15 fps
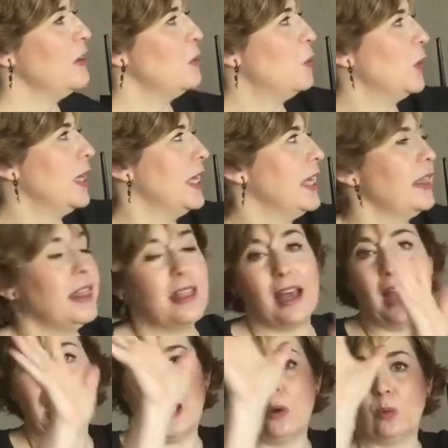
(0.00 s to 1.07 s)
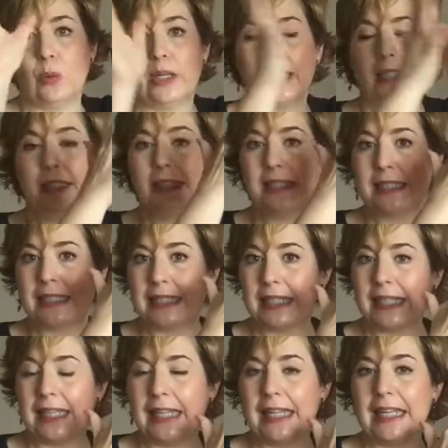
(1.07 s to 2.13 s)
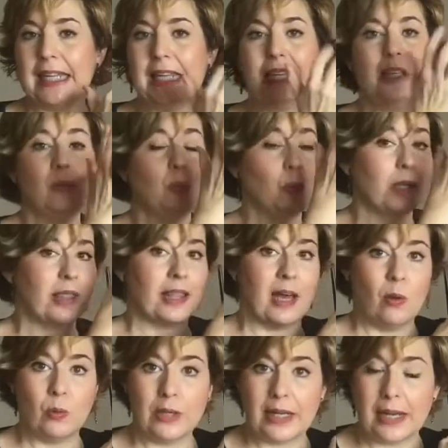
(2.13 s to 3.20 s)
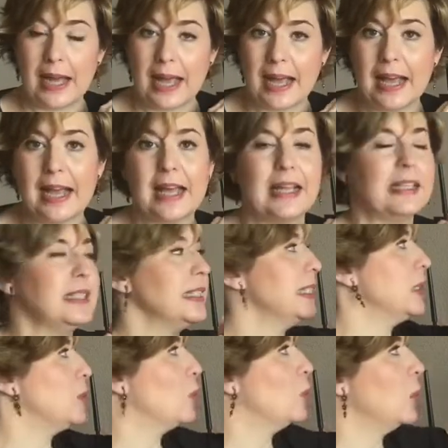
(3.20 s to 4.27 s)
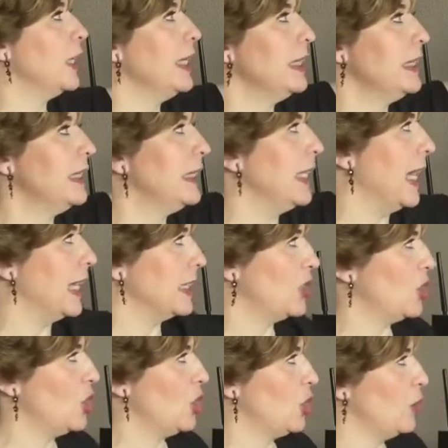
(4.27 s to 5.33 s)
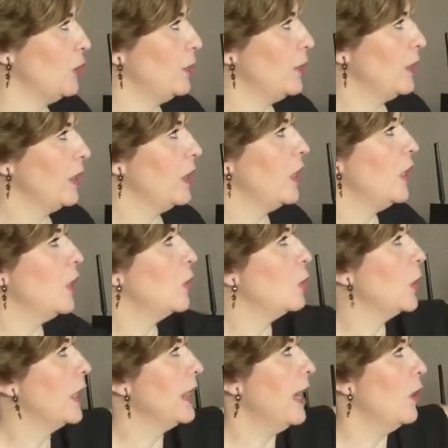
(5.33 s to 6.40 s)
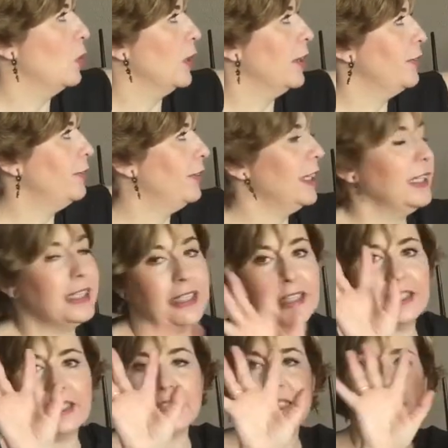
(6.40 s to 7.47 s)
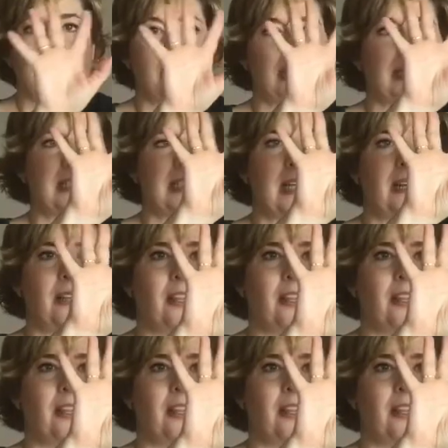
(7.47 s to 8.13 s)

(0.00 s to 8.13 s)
with our skin, with our hands, we touch. With our fingers, these are the